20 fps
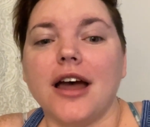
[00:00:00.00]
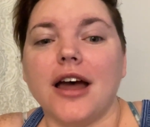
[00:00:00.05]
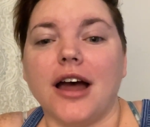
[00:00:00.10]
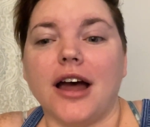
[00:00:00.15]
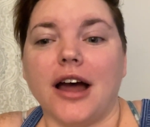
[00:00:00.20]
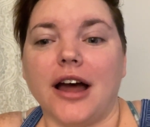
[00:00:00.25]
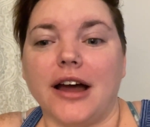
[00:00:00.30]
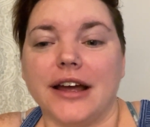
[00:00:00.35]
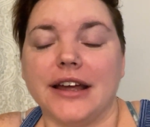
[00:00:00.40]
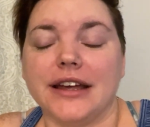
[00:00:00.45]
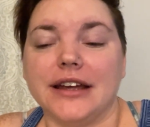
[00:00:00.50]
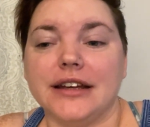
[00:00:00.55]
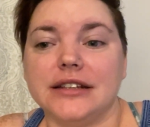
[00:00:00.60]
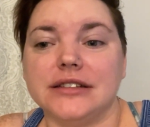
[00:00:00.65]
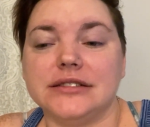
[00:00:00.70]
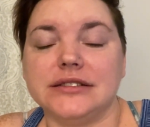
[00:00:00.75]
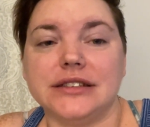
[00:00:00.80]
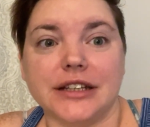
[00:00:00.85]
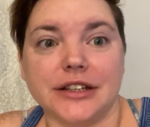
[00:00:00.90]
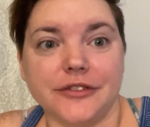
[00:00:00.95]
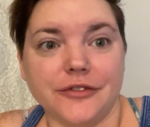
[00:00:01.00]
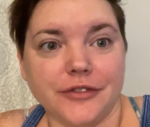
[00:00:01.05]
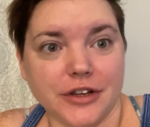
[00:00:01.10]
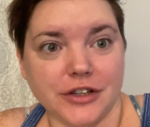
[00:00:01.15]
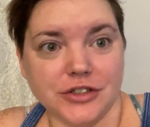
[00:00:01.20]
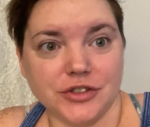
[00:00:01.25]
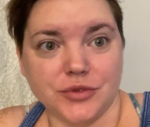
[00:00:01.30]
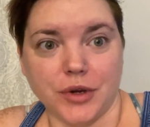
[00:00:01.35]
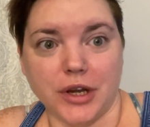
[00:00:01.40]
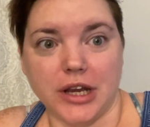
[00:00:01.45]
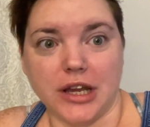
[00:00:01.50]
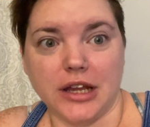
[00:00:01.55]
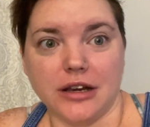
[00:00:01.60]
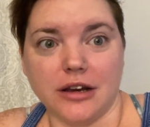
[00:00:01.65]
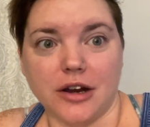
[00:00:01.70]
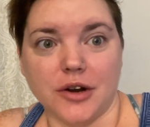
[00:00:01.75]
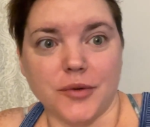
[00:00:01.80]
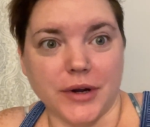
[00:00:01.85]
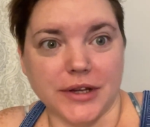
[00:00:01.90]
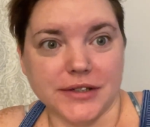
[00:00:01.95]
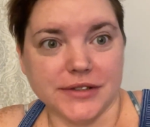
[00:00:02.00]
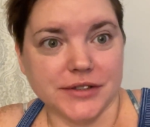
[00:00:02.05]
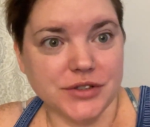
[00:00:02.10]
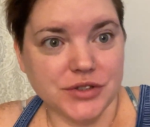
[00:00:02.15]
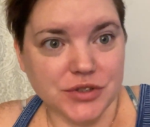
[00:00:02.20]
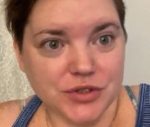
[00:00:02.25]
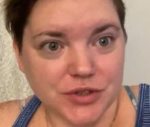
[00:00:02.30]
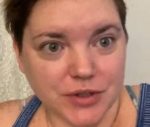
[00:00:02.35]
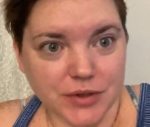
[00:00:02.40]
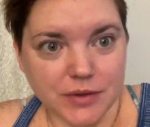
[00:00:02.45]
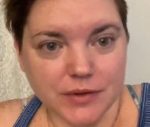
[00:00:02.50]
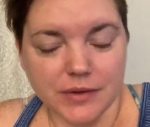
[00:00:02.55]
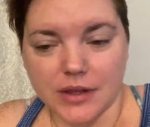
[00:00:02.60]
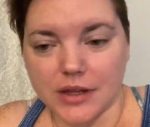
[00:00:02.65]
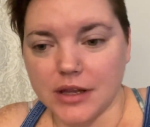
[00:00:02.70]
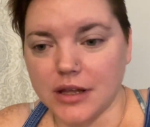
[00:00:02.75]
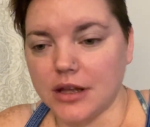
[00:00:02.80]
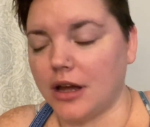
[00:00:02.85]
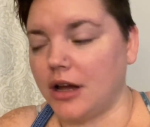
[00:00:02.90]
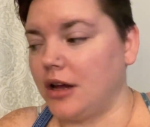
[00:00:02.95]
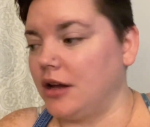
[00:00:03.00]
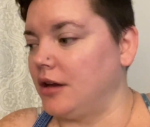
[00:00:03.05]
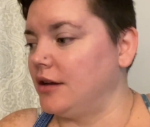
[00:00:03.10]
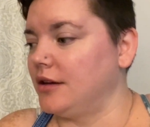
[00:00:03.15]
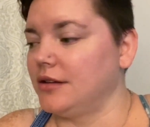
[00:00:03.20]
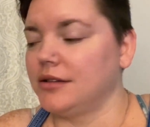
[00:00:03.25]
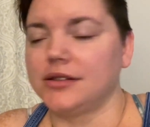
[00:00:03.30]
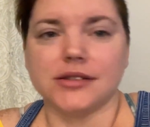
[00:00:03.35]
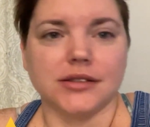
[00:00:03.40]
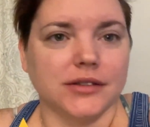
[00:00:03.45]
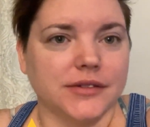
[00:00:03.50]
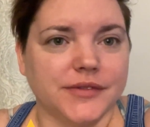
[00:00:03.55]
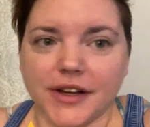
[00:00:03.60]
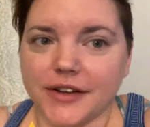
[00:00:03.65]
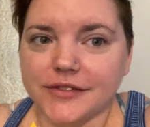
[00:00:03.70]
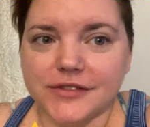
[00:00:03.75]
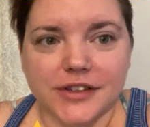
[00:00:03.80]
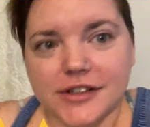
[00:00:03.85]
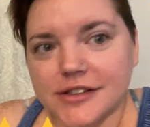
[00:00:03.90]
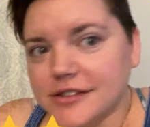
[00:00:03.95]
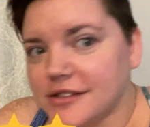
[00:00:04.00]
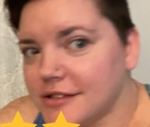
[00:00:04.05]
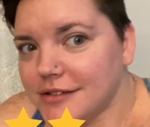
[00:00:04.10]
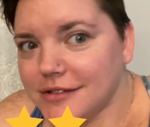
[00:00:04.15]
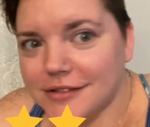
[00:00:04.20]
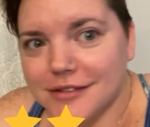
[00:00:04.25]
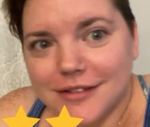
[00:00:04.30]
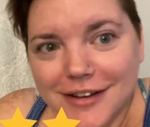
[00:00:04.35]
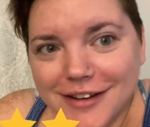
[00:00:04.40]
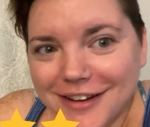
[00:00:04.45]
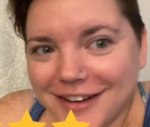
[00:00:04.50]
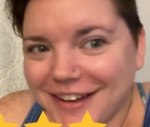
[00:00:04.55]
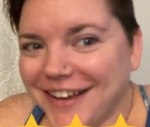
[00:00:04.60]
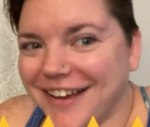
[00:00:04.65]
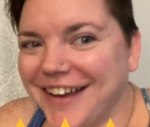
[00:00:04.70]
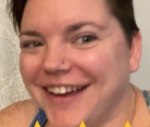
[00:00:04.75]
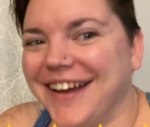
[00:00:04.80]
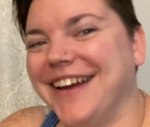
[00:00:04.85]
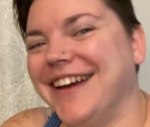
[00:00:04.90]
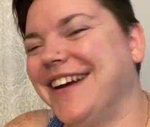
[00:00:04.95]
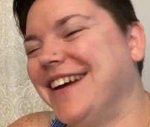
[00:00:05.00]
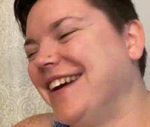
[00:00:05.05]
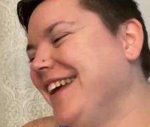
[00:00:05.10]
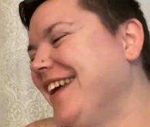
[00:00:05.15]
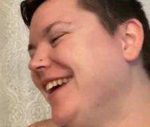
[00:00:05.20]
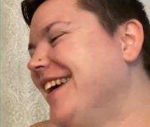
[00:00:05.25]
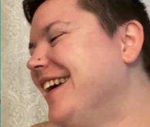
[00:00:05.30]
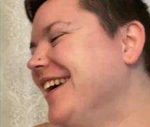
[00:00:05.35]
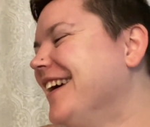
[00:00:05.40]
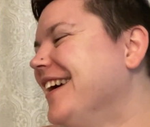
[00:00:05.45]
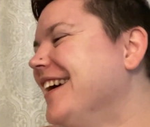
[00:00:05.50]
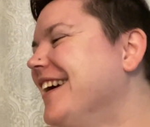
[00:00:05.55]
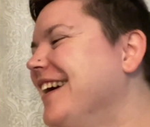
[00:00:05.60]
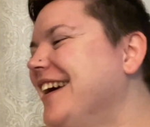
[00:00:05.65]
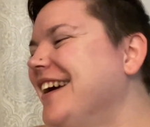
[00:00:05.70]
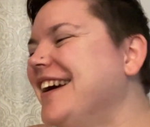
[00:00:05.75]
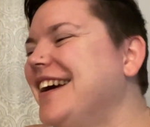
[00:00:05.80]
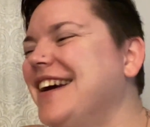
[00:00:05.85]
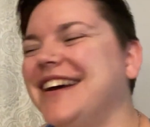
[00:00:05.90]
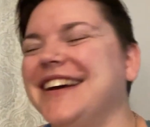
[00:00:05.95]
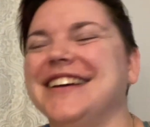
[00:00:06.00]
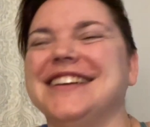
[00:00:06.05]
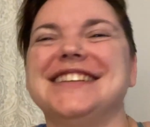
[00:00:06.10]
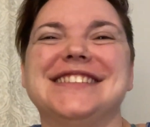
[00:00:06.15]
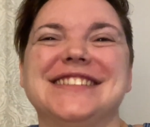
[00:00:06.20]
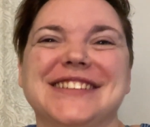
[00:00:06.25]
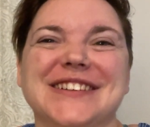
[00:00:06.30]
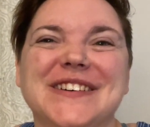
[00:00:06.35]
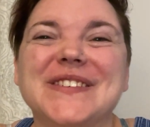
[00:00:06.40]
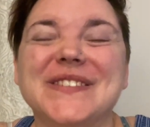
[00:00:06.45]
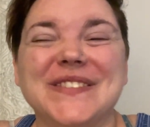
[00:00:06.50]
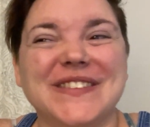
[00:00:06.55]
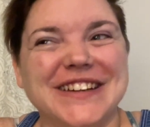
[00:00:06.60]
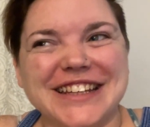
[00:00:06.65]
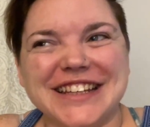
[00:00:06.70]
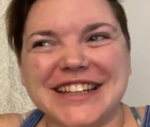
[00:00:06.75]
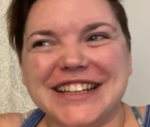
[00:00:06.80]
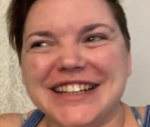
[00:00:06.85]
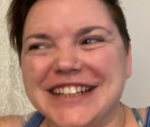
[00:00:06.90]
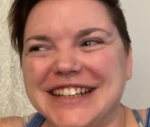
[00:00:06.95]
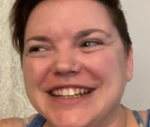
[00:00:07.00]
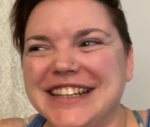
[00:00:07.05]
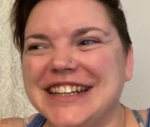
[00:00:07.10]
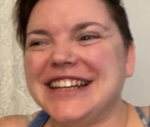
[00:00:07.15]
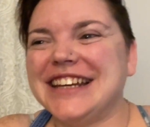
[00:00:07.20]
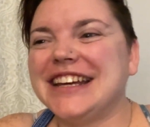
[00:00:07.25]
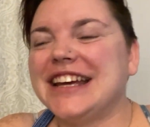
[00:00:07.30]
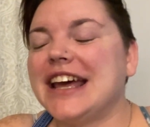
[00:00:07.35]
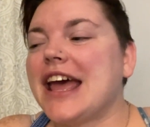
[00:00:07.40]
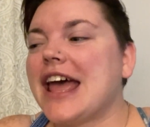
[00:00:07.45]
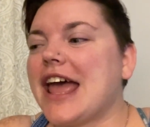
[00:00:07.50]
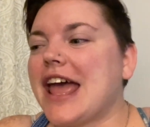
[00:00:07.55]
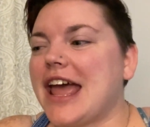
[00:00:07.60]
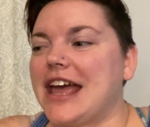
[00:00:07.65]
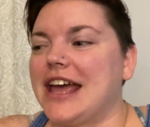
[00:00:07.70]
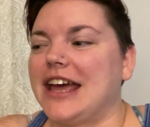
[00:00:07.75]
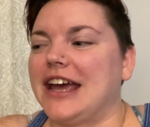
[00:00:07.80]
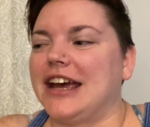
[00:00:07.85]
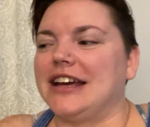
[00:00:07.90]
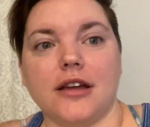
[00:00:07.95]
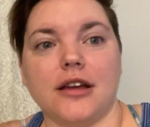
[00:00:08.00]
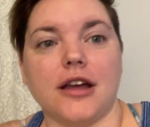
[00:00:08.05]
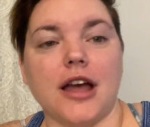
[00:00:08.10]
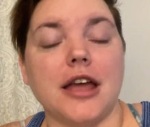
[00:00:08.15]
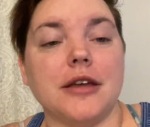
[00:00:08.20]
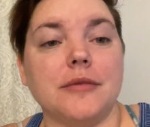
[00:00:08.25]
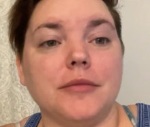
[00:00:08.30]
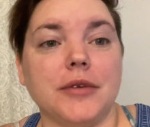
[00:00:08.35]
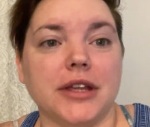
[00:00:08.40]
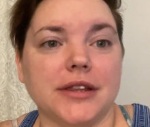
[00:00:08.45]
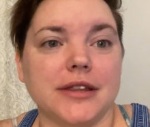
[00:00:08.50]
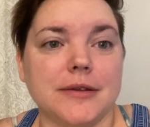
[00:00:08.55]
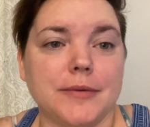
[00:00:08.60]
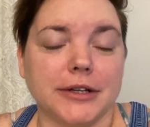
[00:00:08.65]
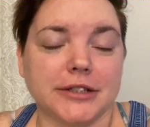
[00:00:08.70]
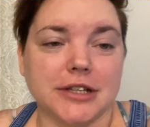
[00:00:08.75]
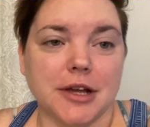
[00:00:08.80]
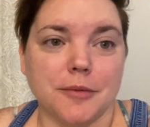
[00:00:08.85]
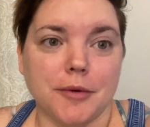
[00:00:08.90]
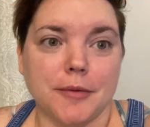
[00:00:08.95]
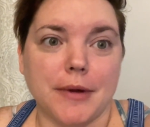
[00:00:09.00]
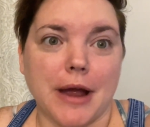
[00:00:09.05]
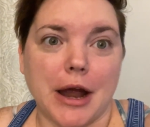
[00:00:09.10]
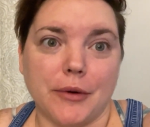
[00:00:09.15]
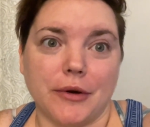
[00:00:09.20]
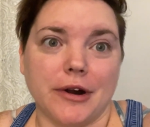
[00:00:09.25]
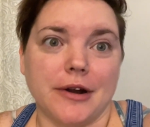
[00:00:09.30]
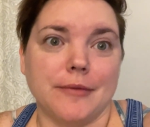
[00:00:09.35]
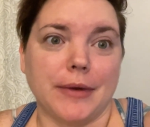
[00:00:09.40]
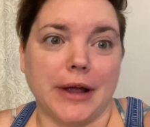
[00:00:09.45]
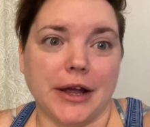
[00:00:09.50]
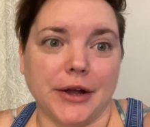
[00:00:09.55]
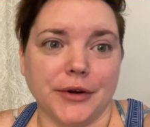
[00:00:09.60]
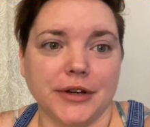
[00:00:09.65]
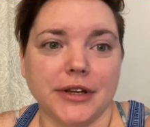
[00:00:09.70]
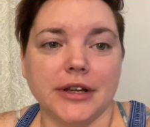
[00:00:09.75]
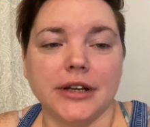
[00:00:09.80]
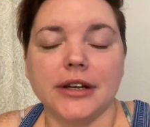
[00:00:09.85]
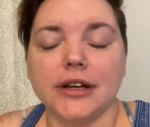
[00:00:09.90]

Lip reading: I did finish reading A Restless Truth, still 5 stars. It's still really good, and I immediately picked up a Power Unbound.